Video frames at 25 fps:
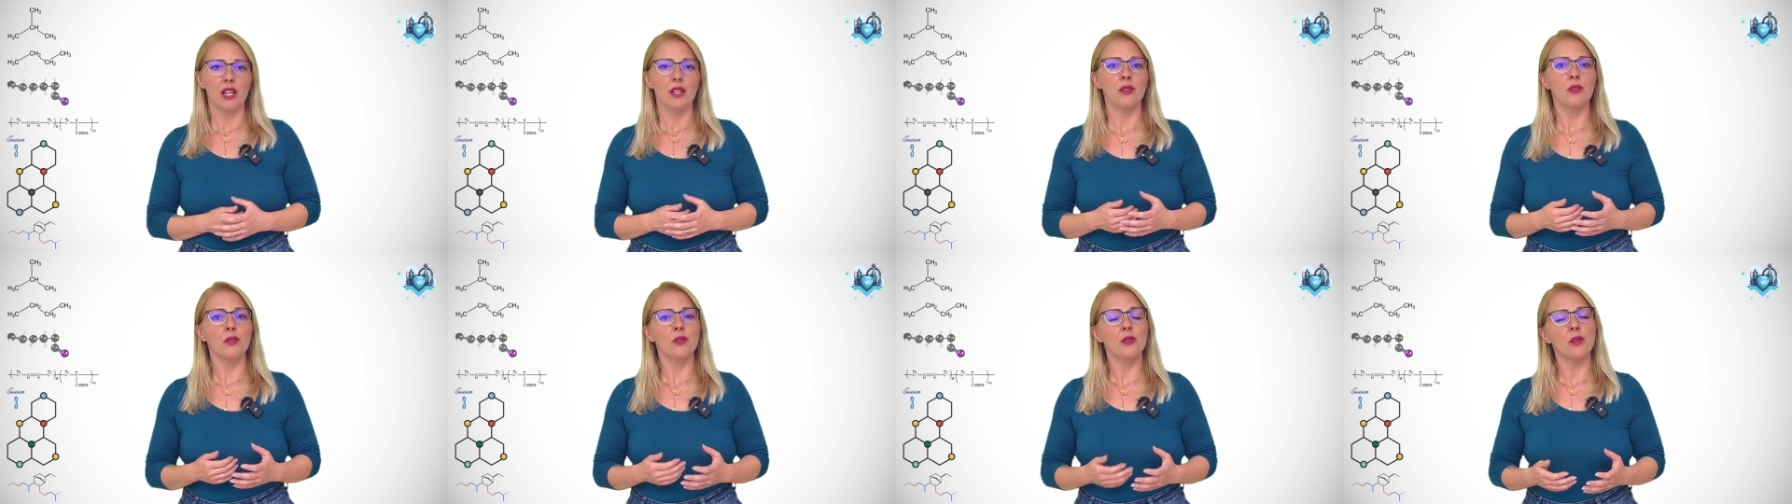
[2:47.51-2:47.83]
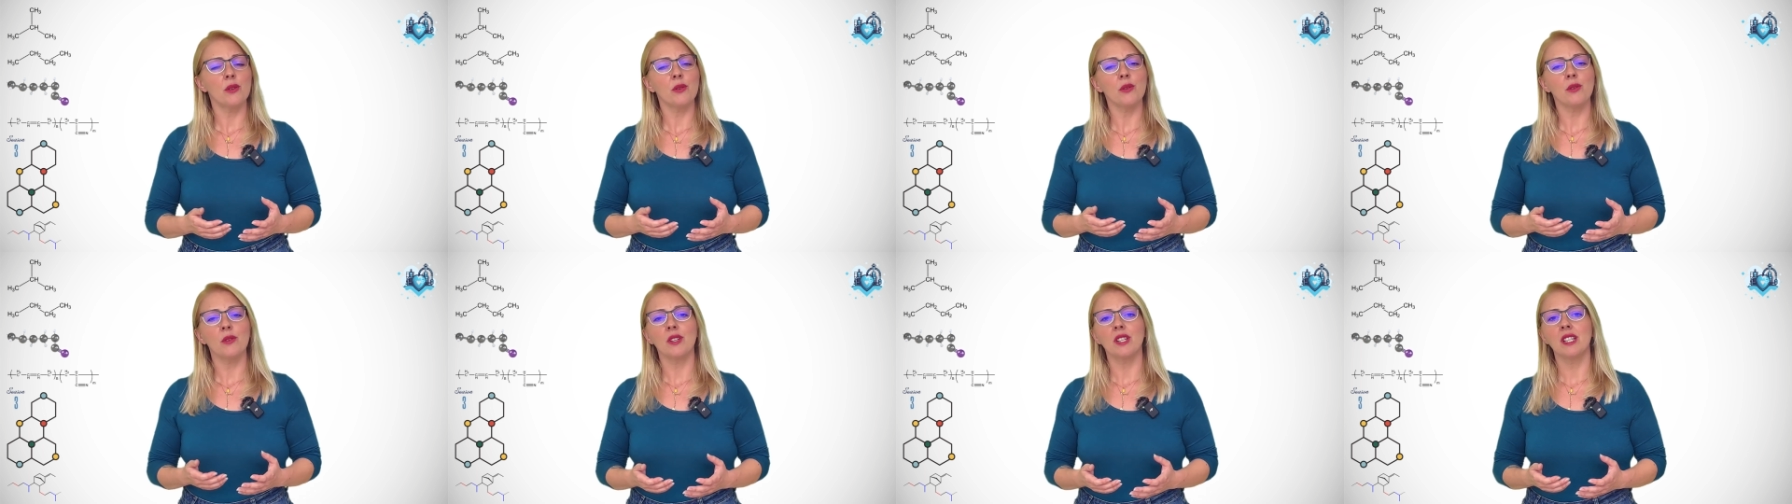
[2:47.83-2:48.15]
you
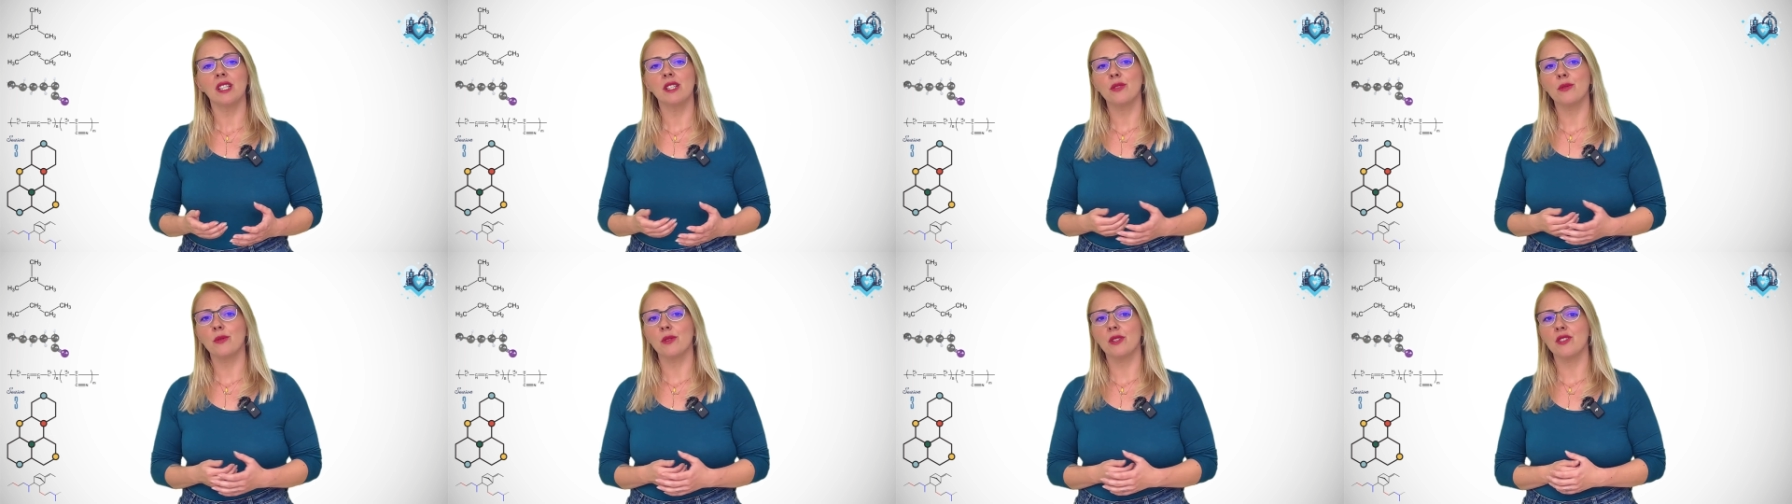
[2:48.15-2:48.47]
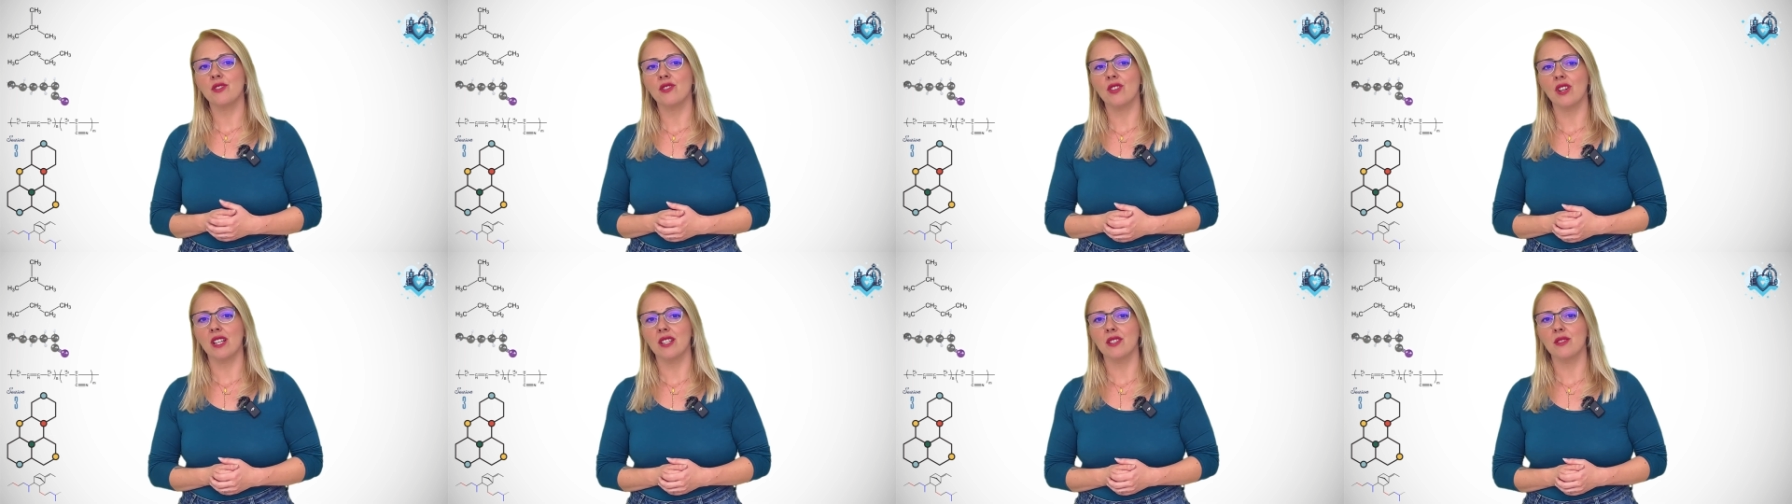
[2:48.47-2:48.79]
know you need to
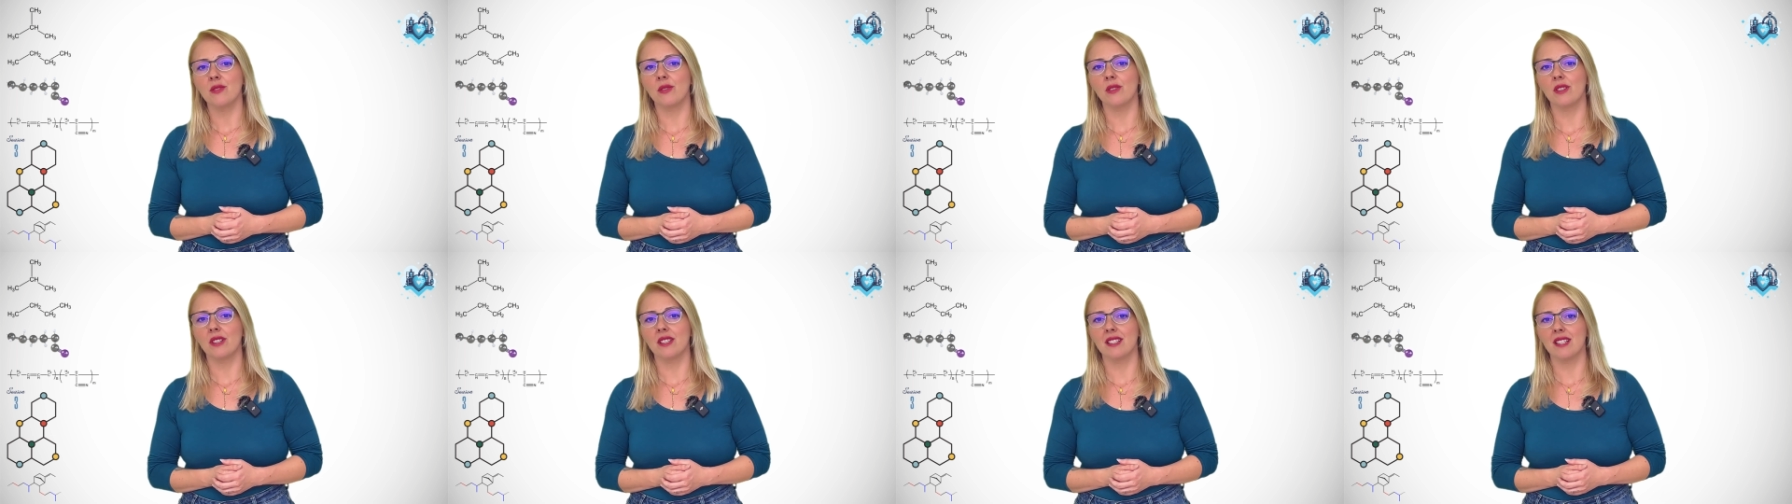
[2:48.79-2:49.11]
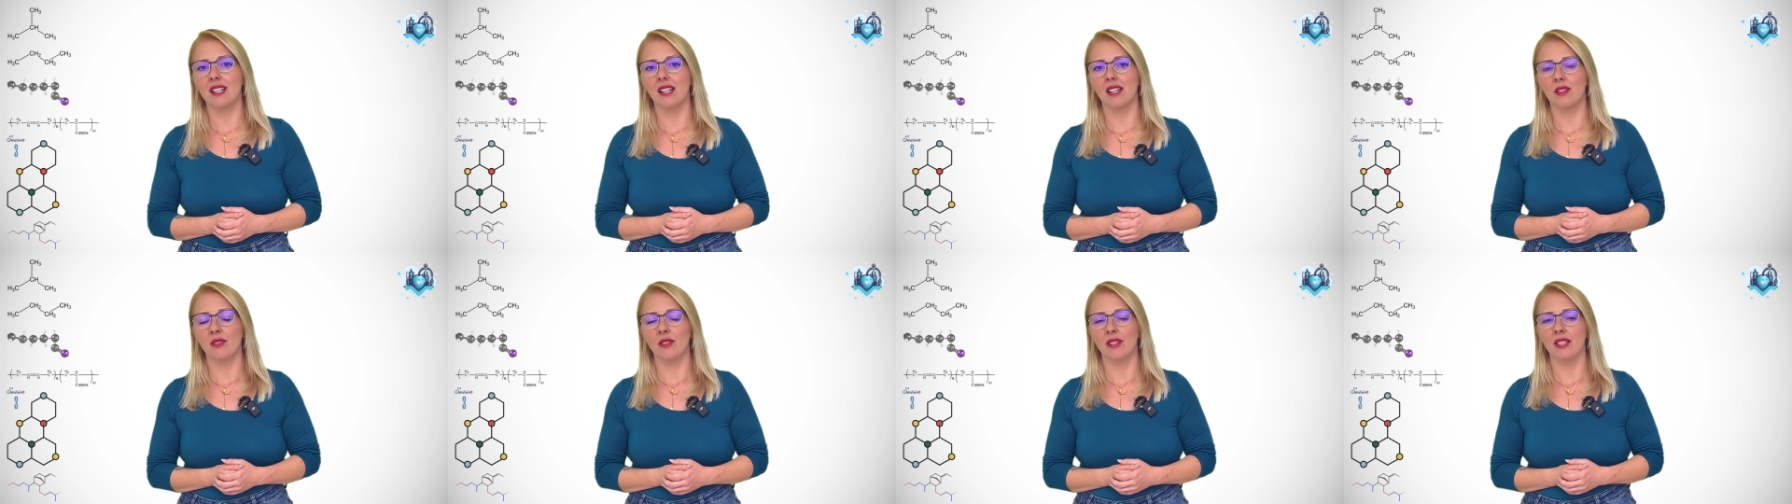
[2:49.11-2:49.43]
adjust your
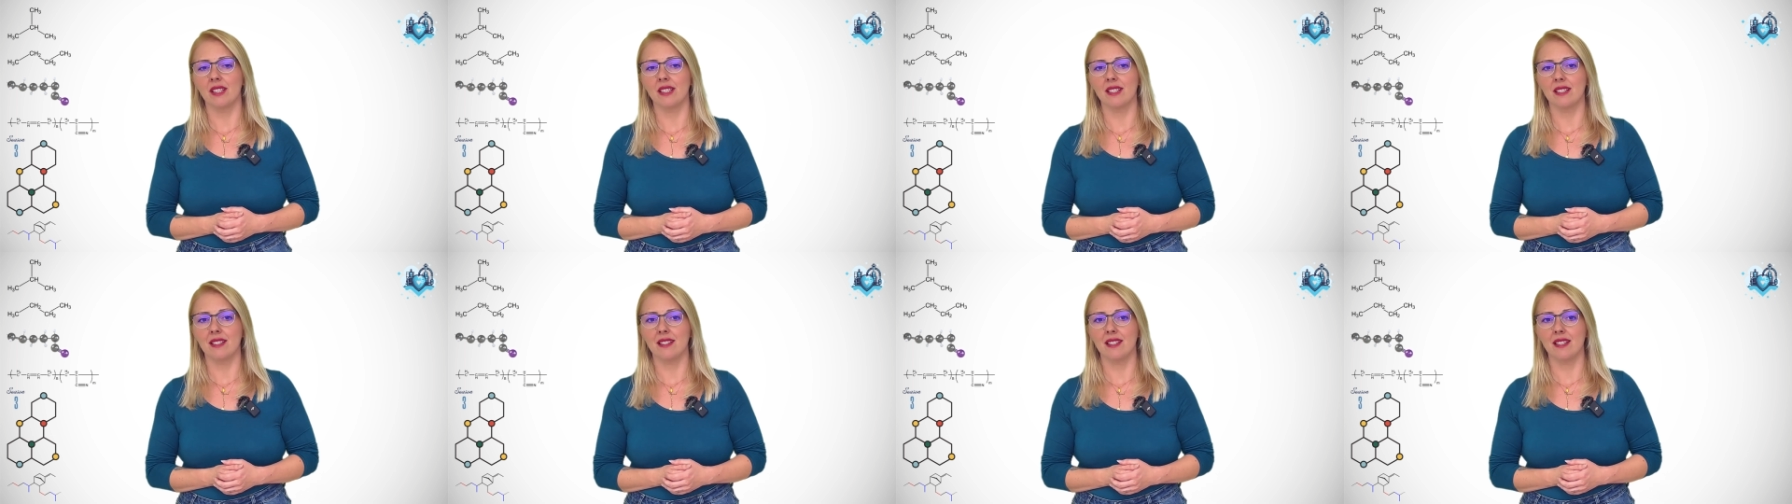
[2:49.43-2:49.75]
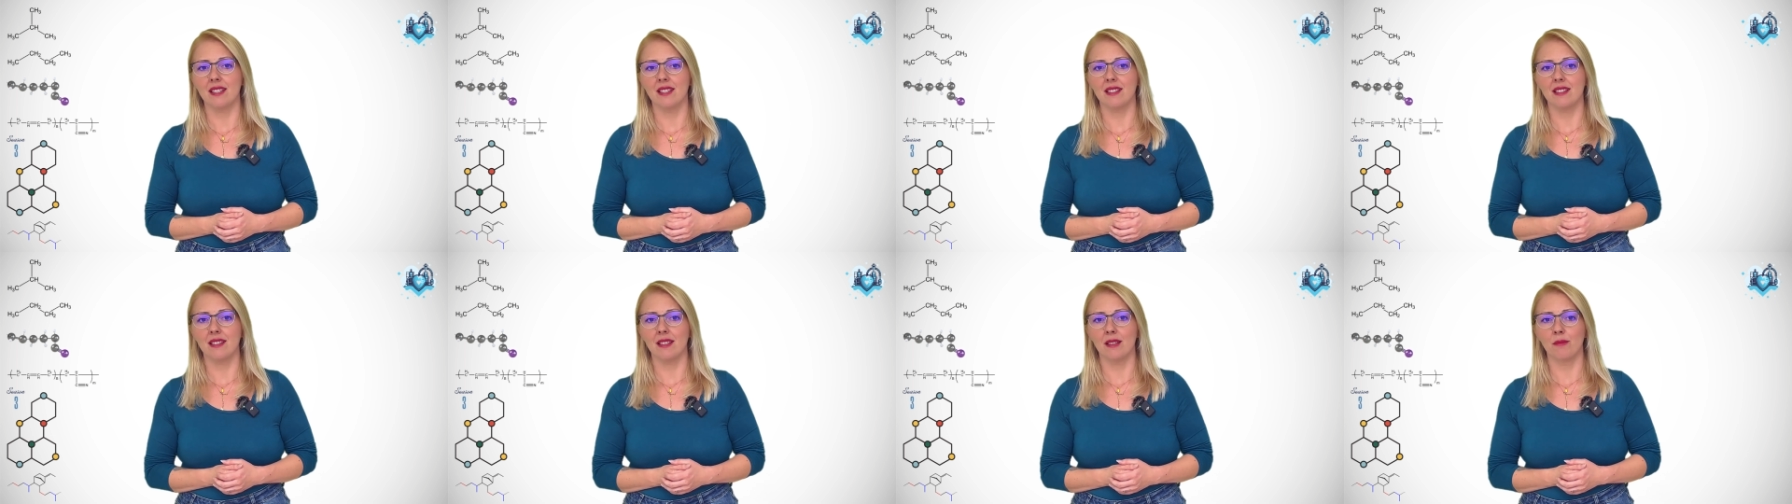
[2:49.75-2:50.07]
accelerator
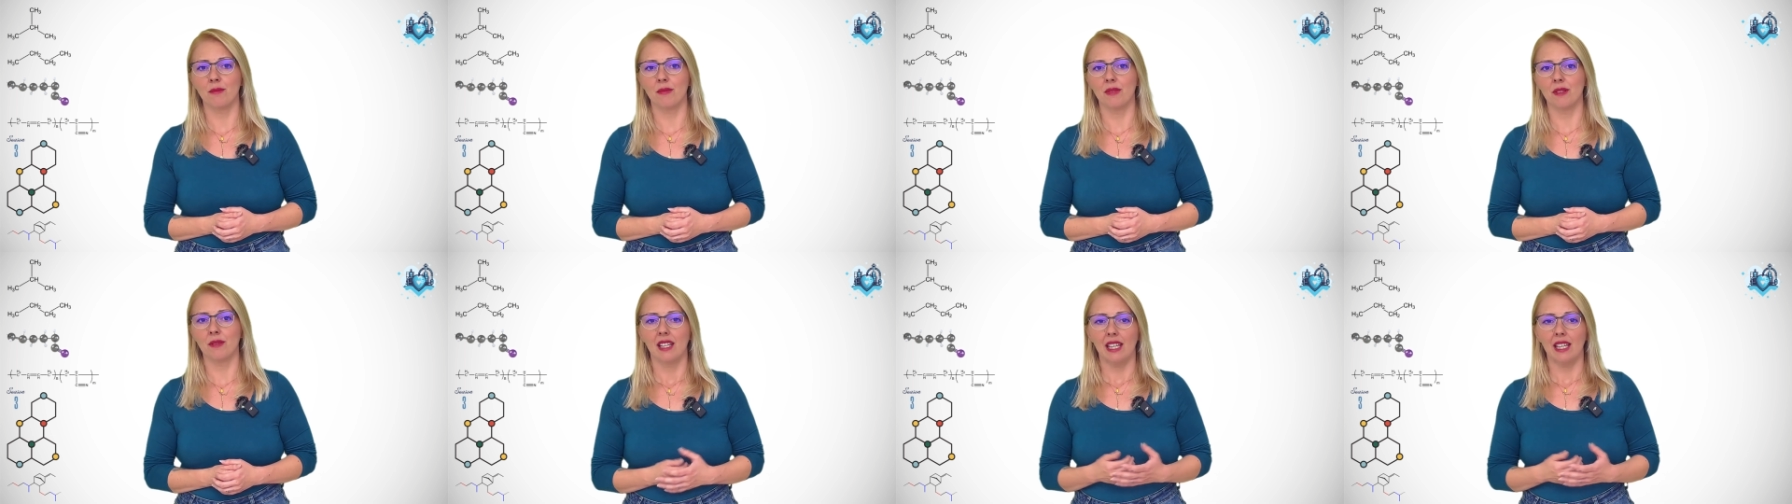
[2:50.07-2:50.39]
system.